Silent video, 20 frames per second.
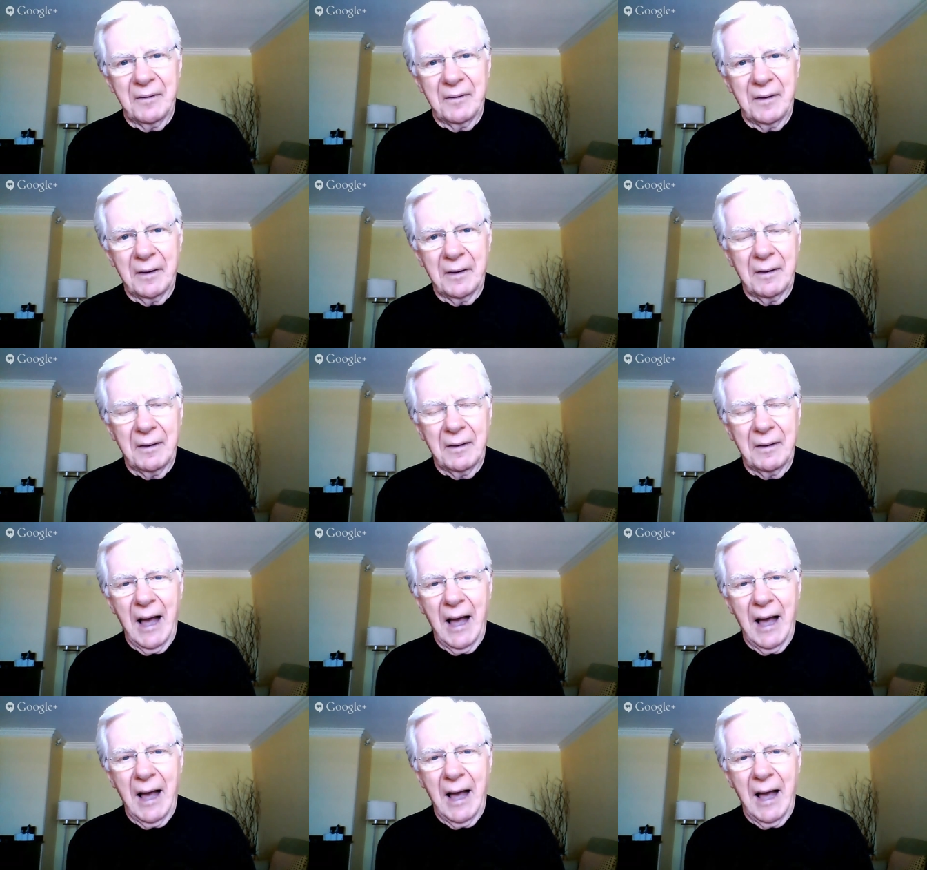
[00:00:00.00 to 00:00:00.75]
I'm
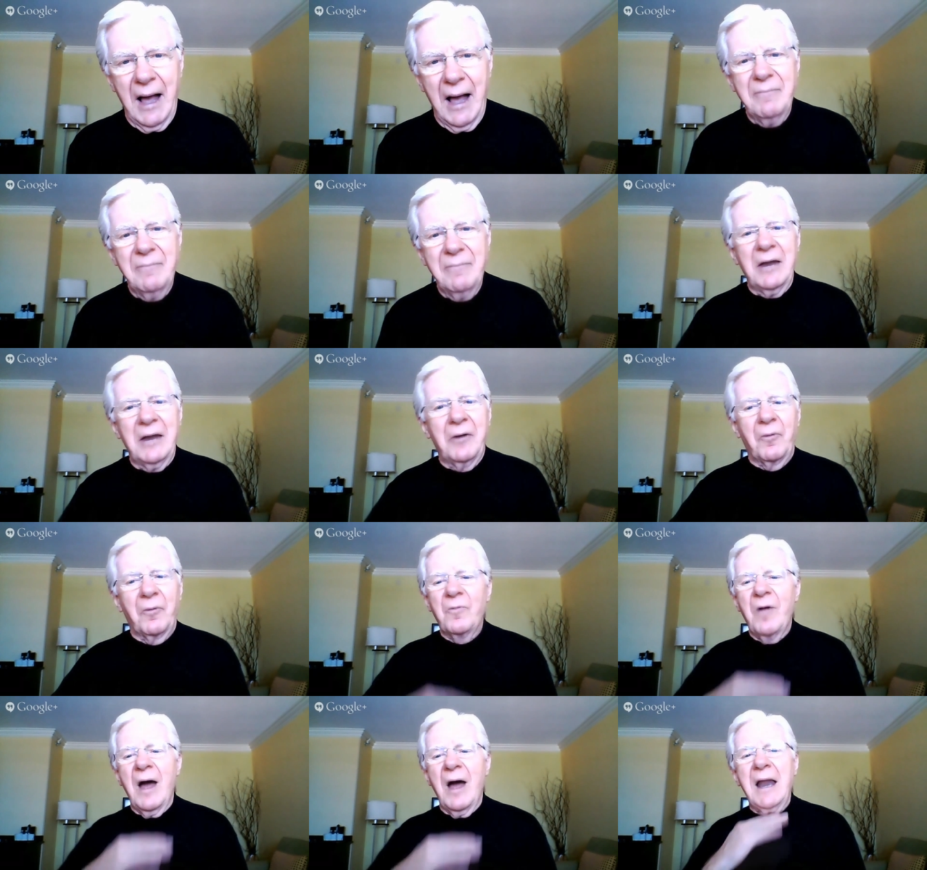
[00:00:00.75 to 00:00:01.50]
in right up
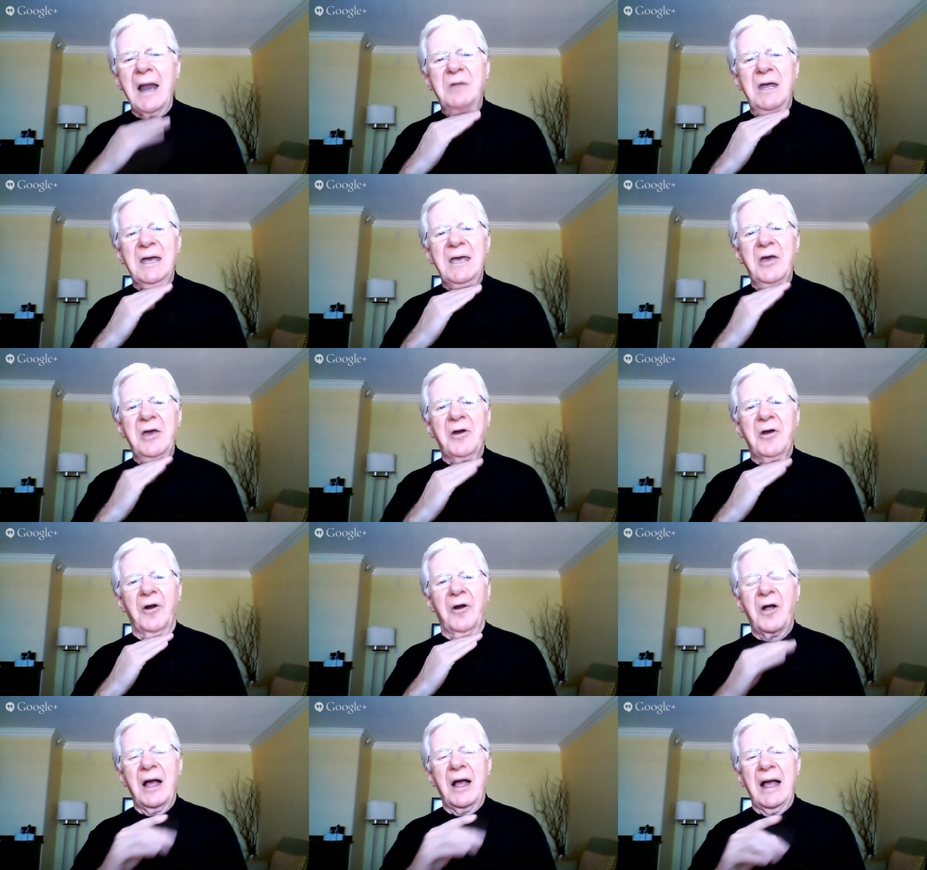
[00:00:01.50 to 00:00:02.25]
to here.
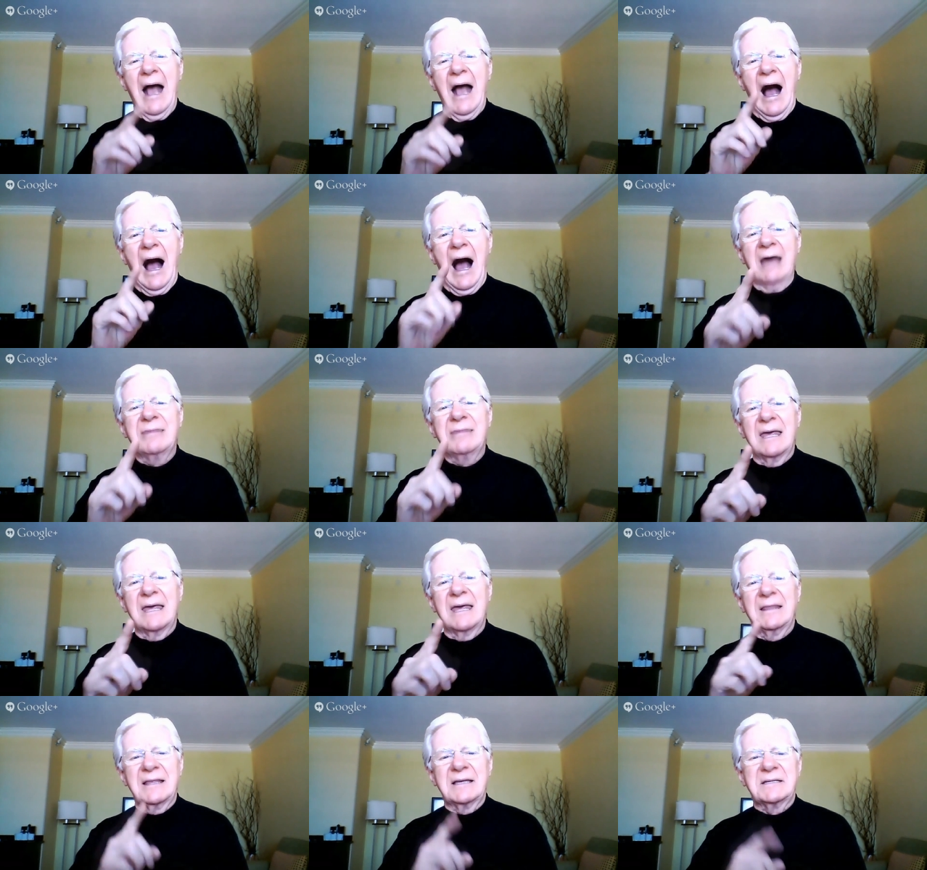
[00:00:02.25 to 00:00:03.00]
I think this is
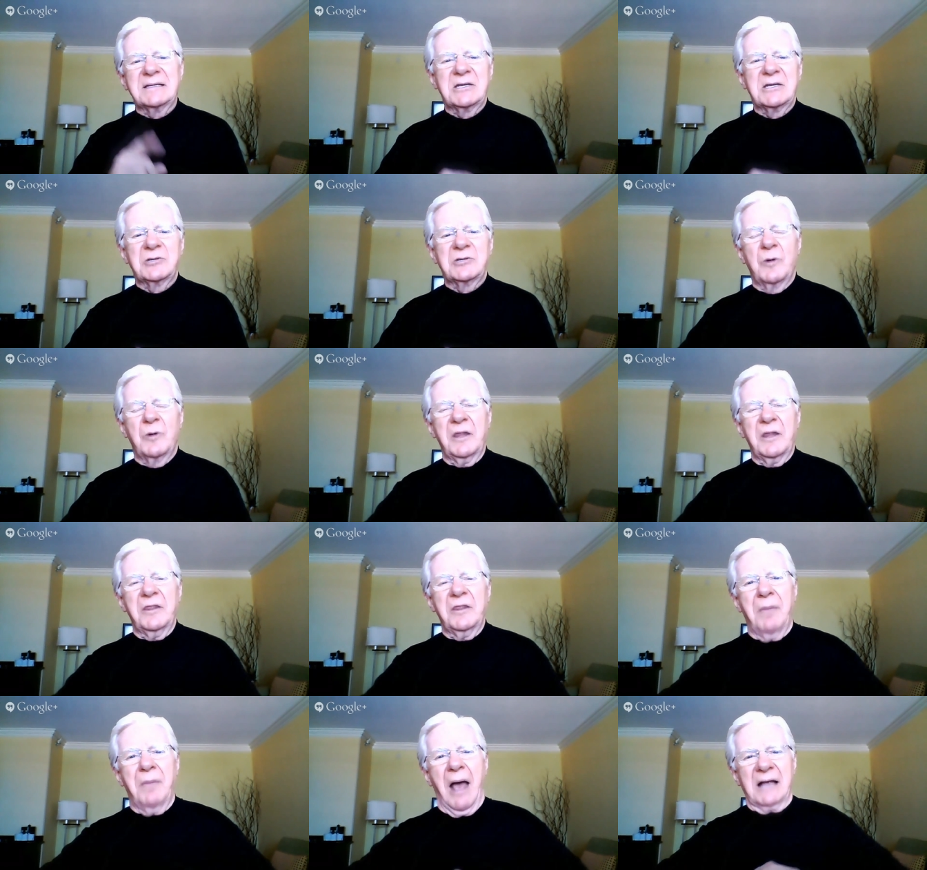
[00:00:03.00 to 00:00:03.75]
one of the best
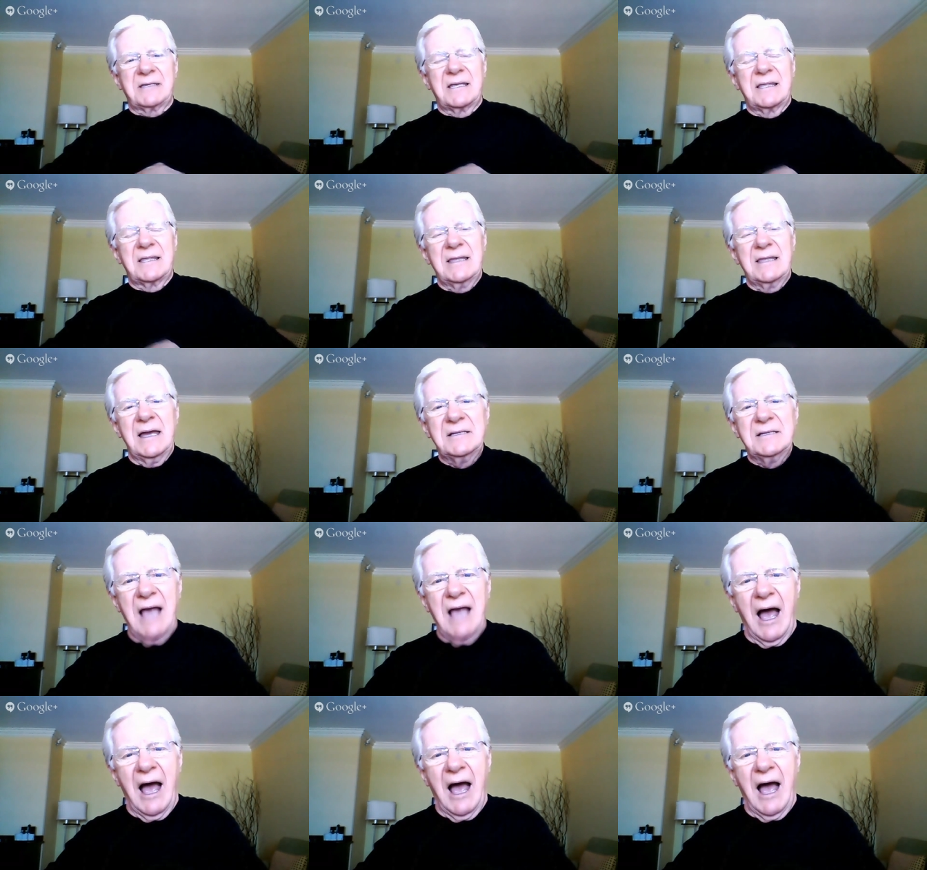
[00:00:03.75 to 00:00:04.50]
things I've ever
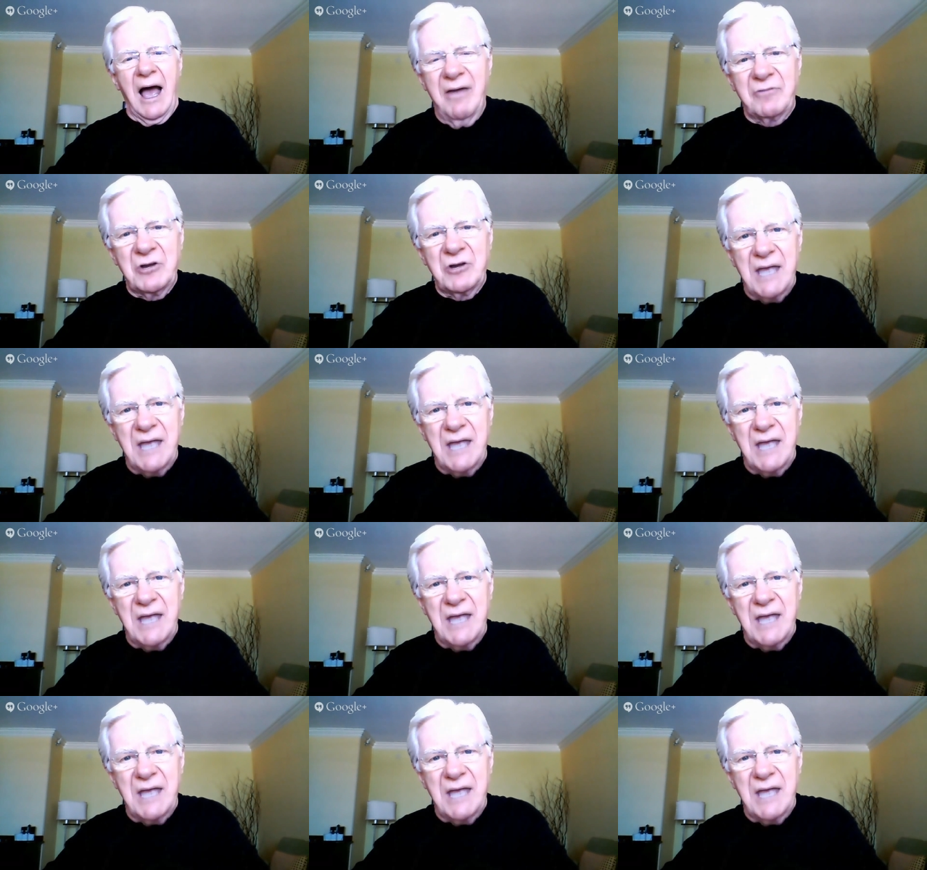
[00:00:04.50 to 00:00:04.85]
seen.